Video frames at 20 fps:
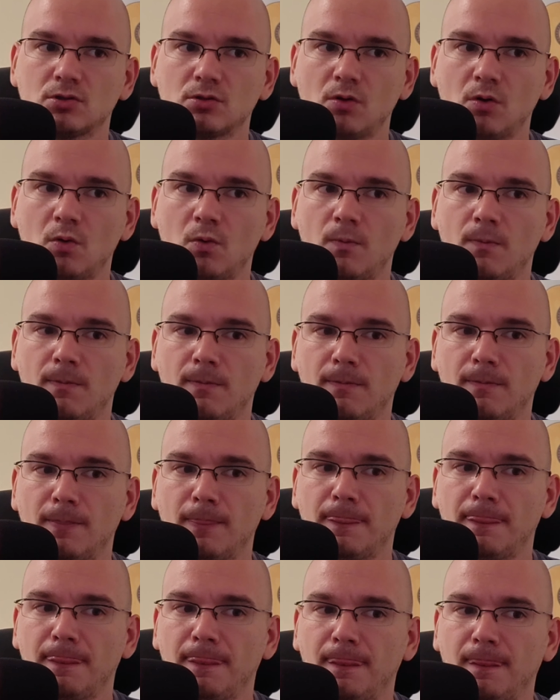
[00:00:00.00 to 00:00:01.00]
So,
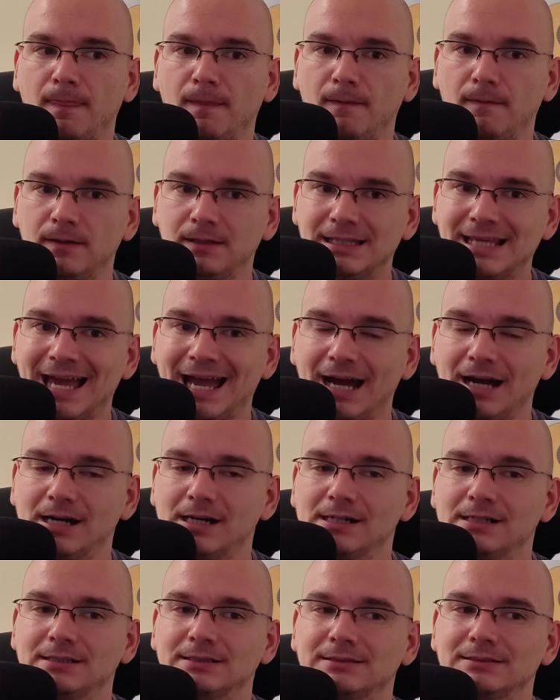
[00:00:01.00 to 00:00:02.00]

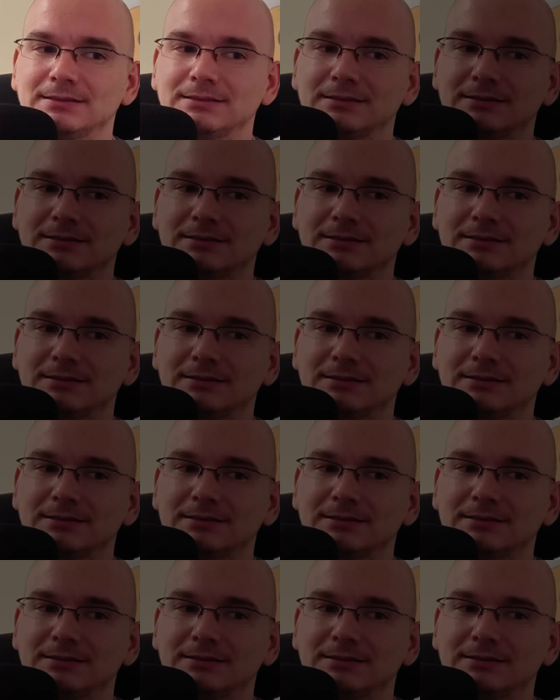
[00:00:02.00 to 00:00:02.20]
yeah.